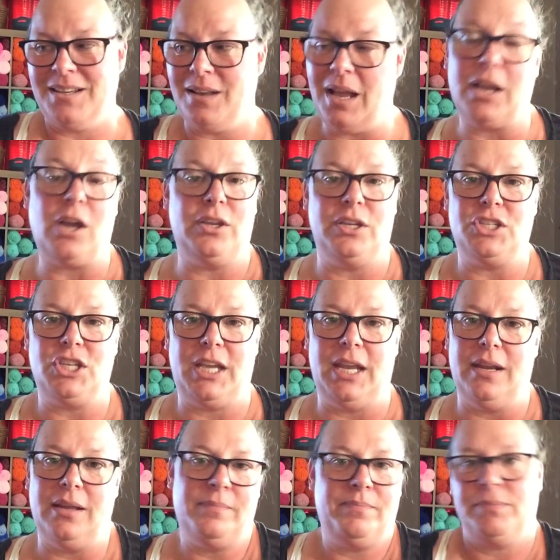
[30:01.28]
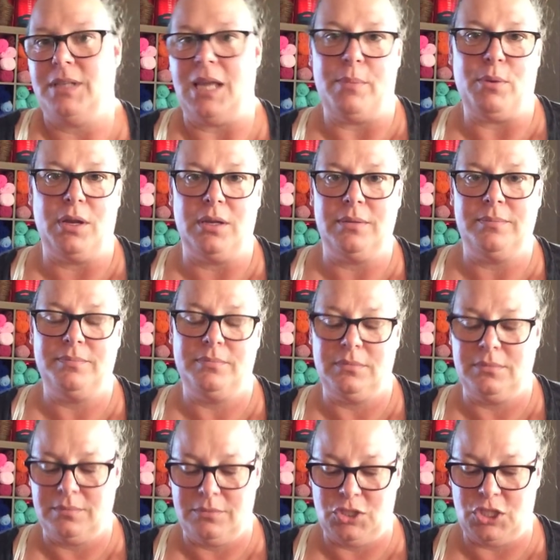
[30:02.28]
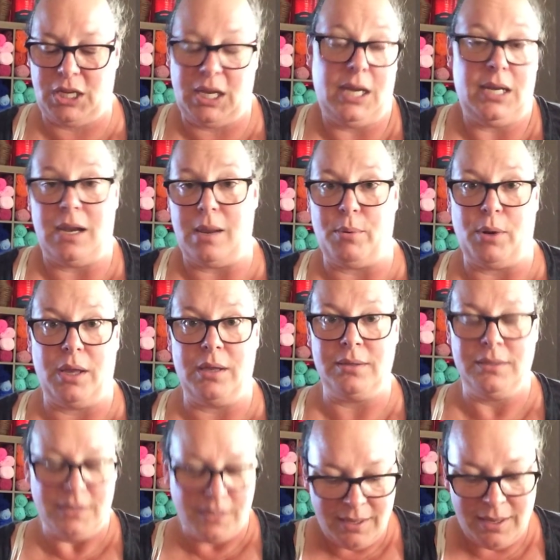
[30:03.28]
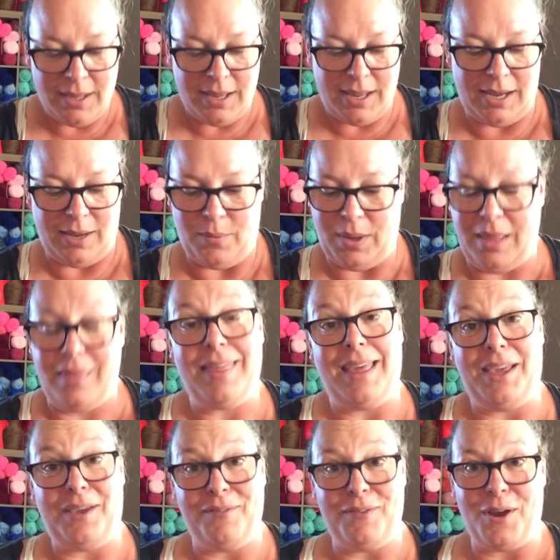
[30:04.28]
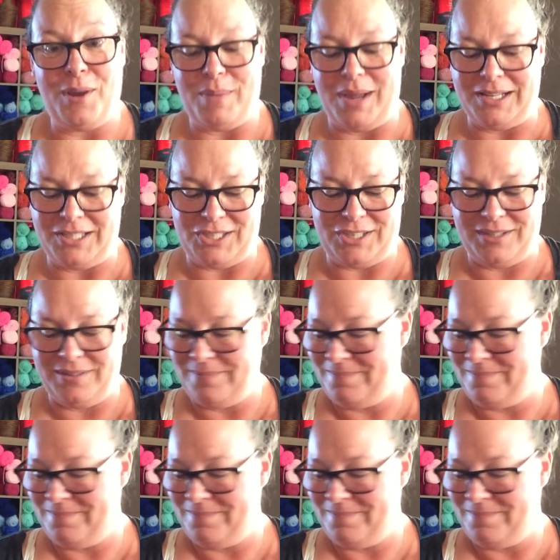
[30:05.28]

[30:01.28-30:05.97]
I call you Chiquita, Deborah. Chiquita Deborah. Anyway, thank you very much.